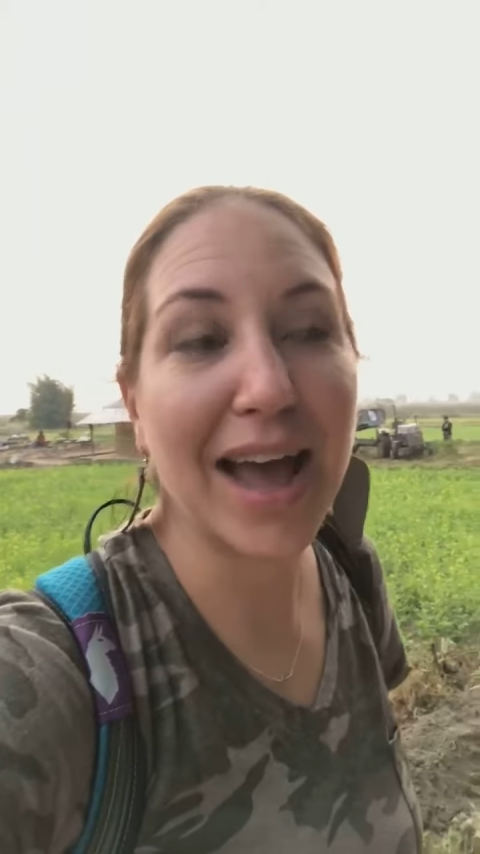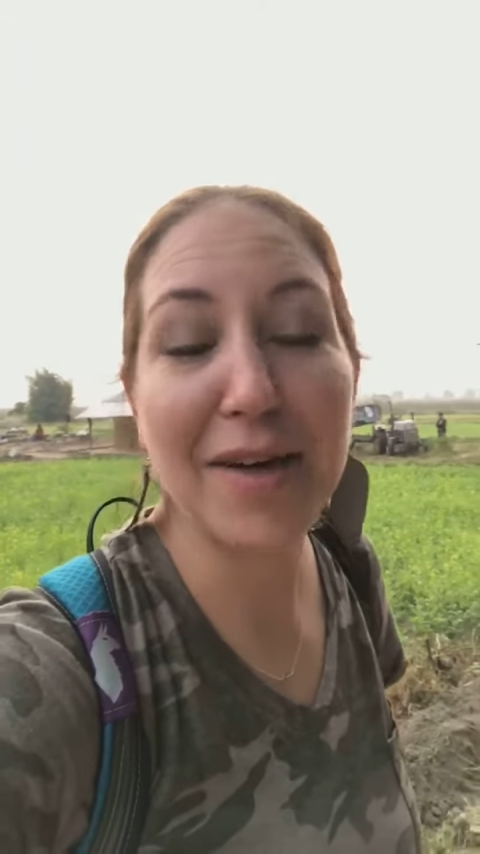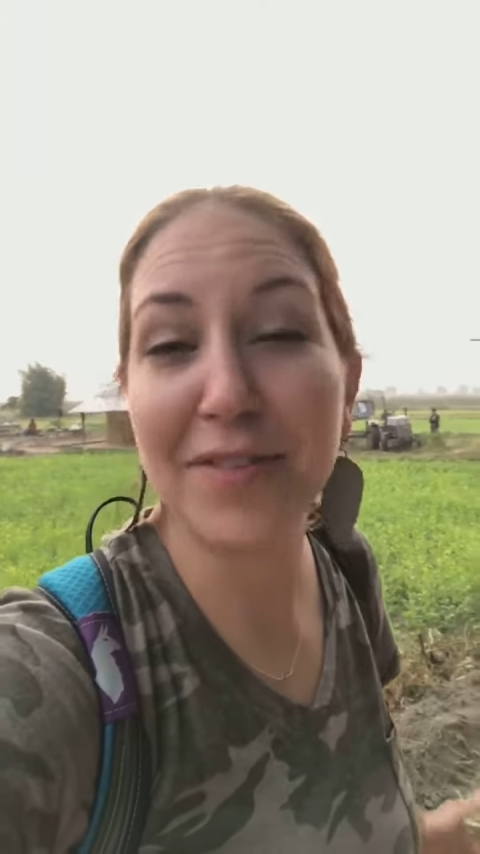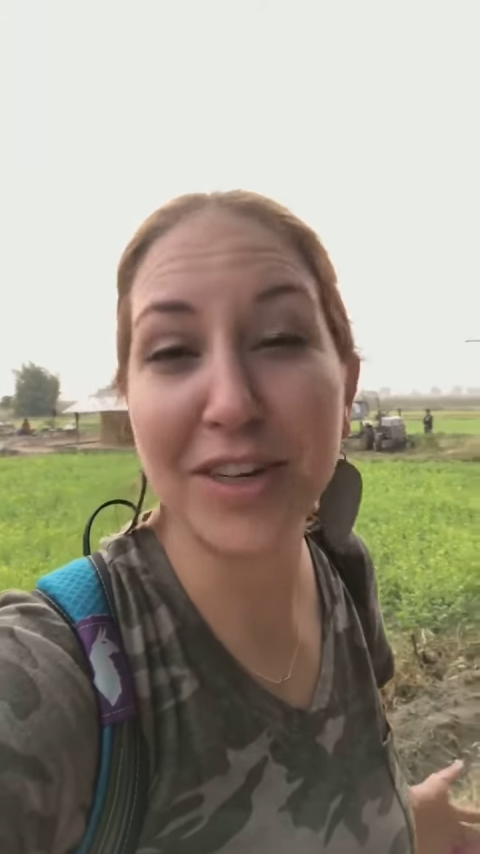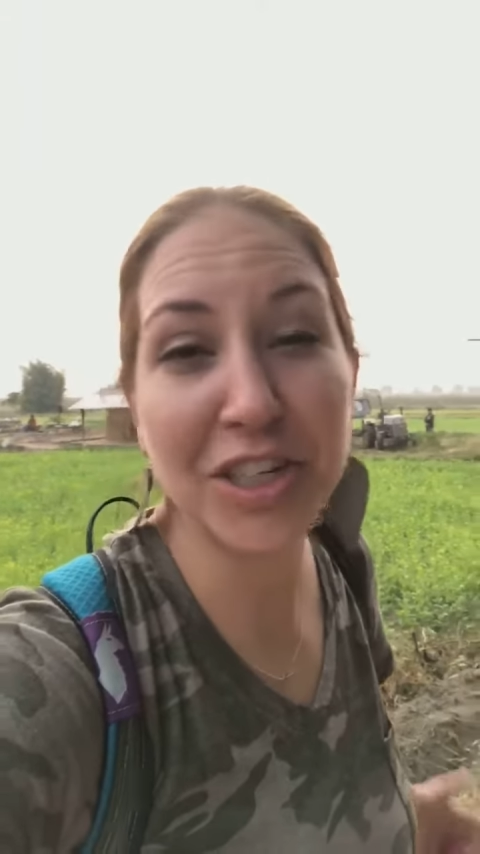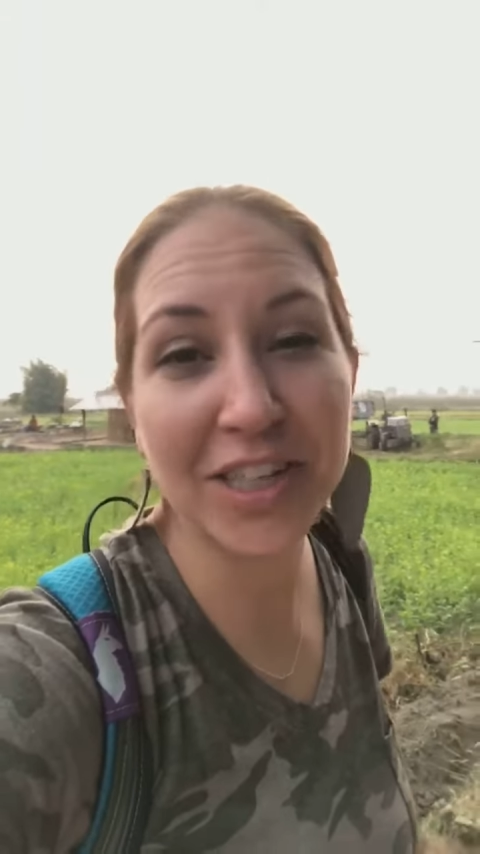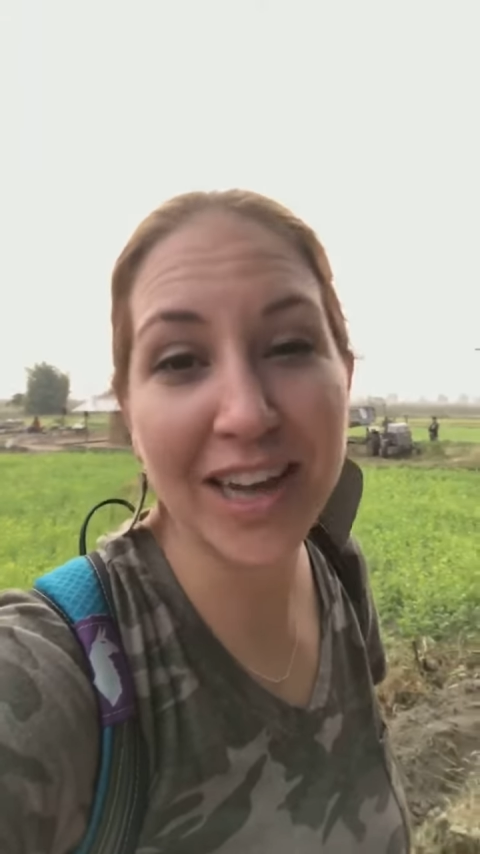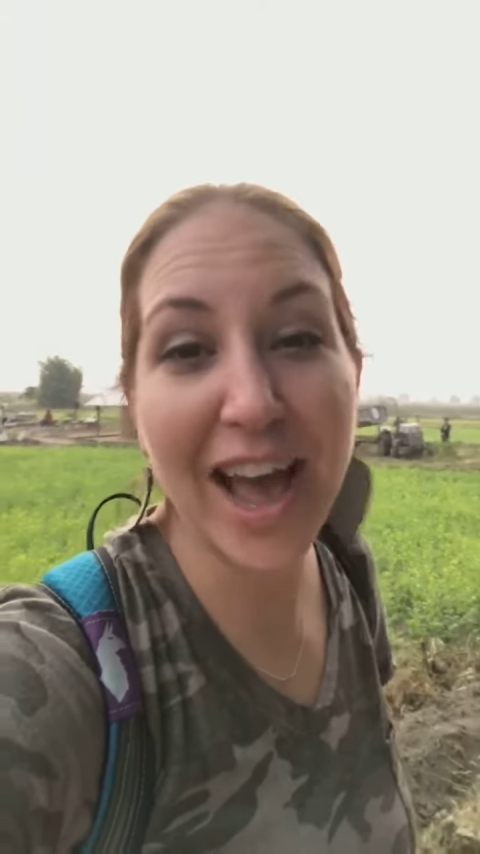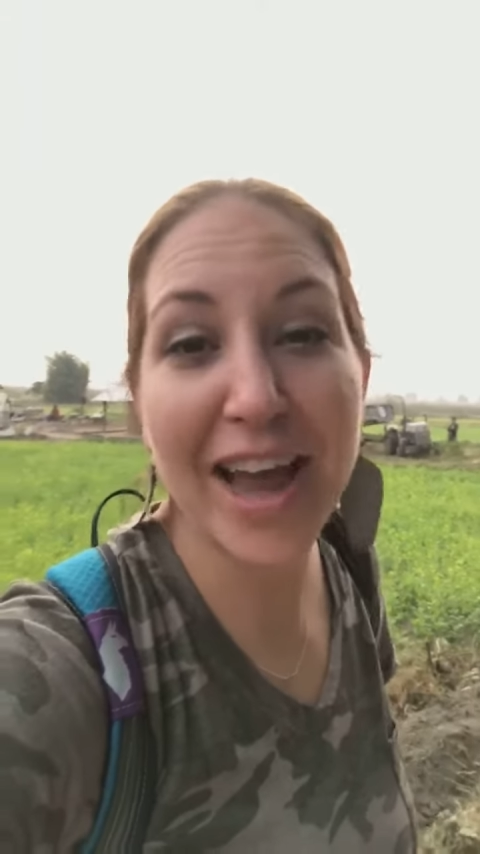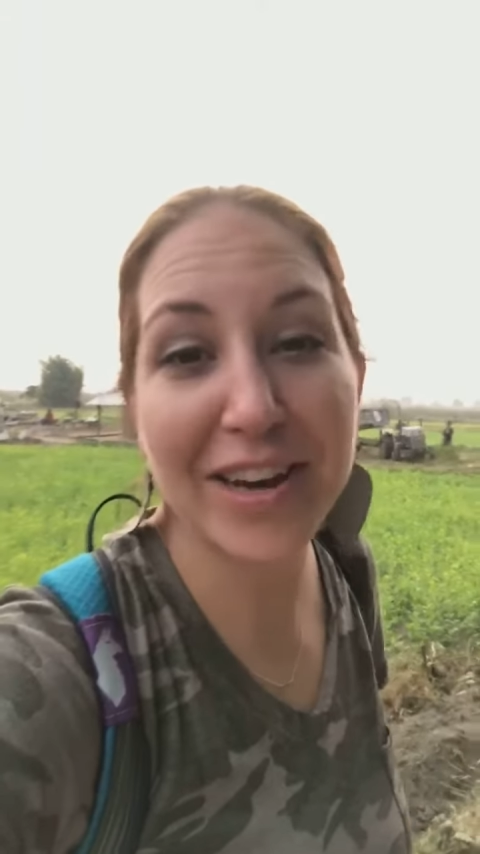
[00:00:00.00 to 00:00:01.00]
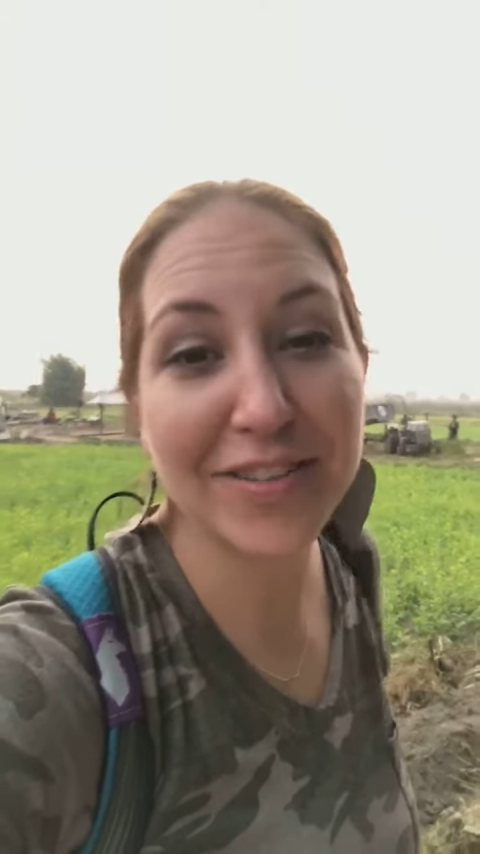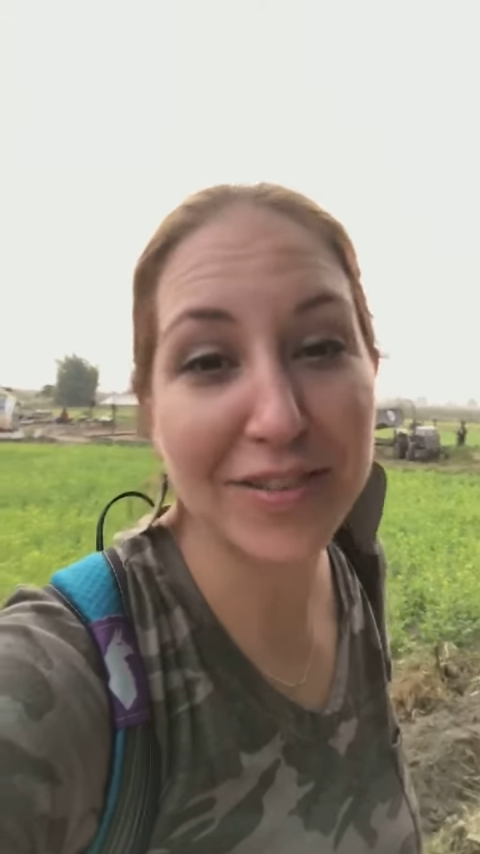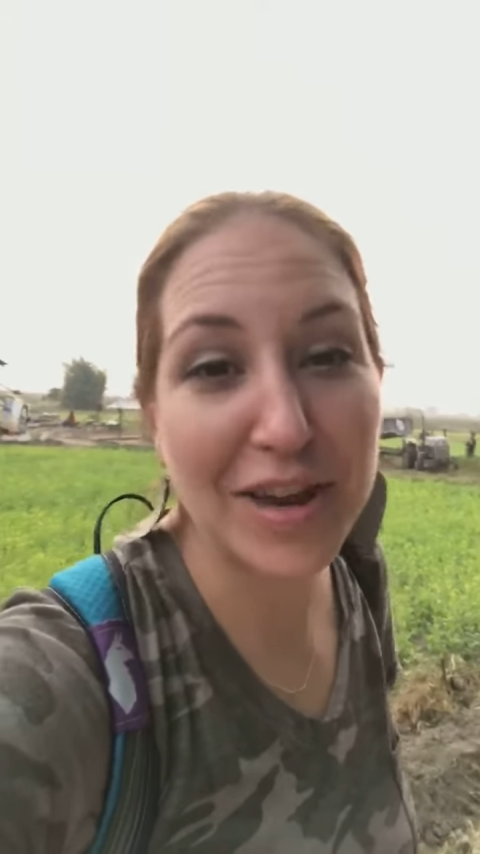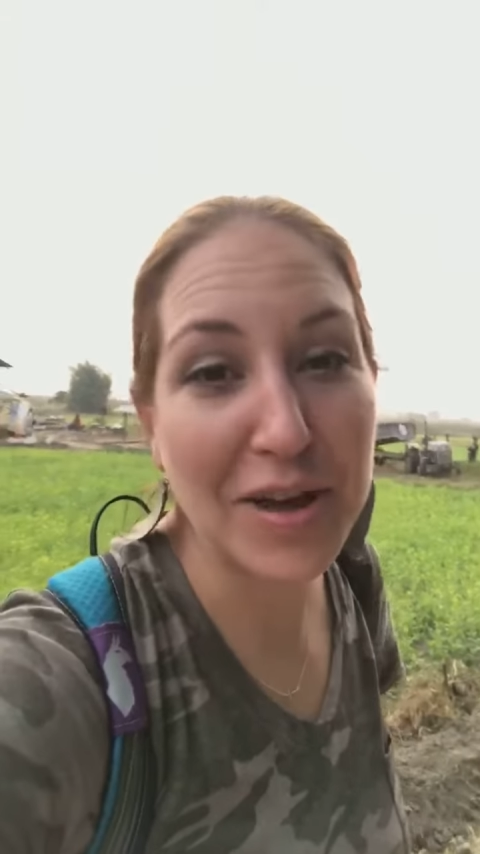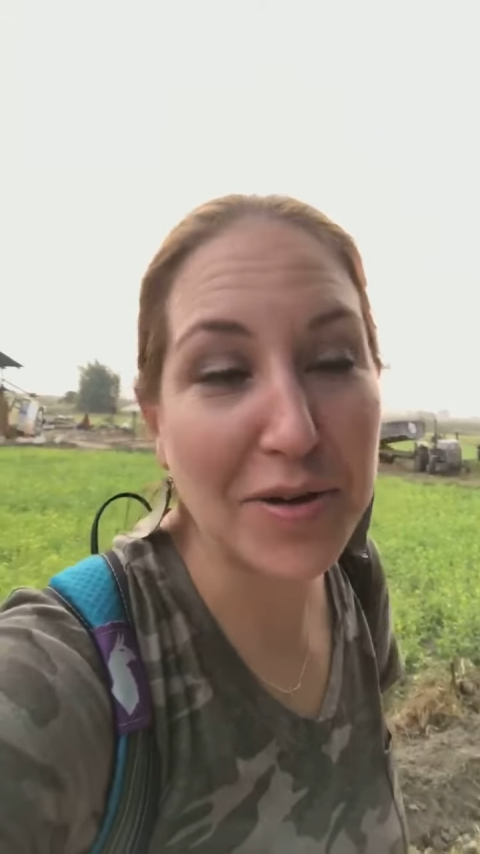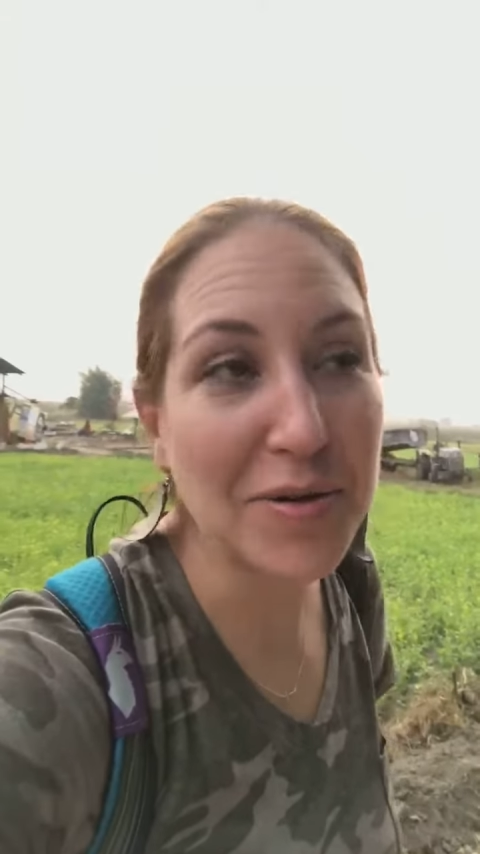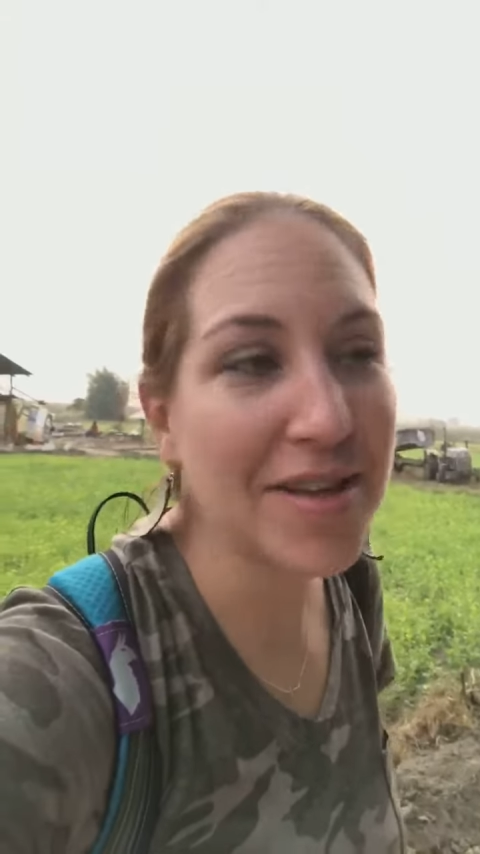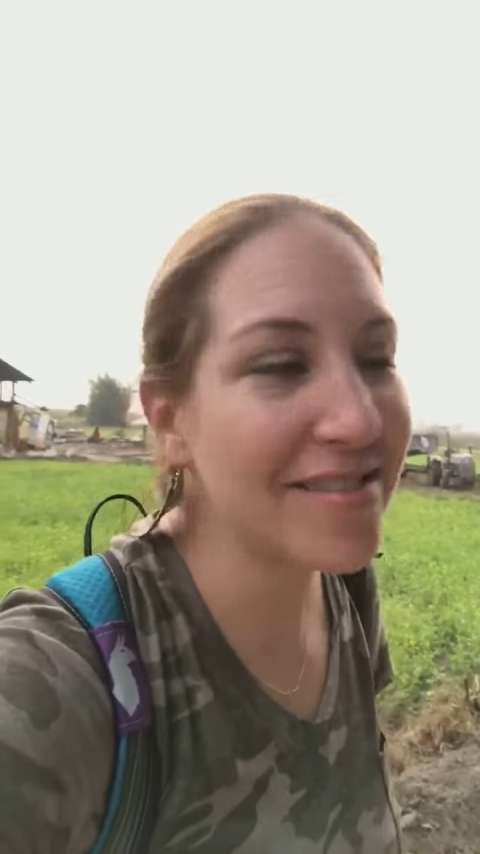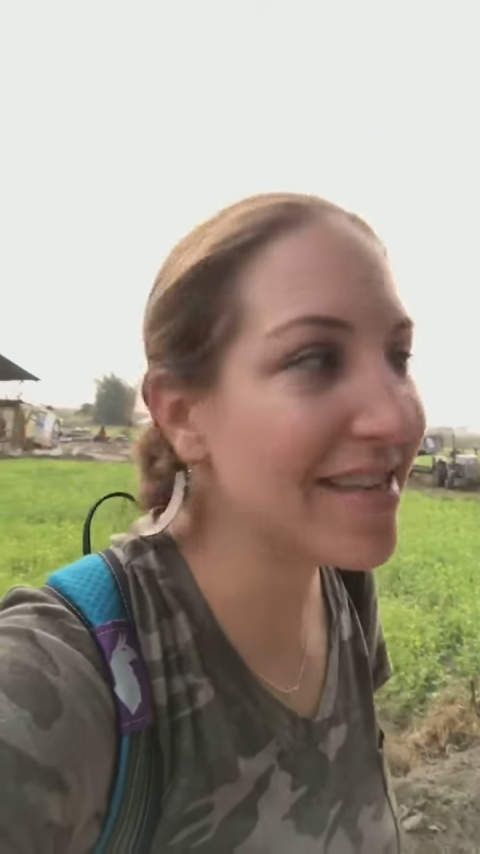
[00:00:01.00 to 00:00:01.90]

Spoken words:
eventually, I just know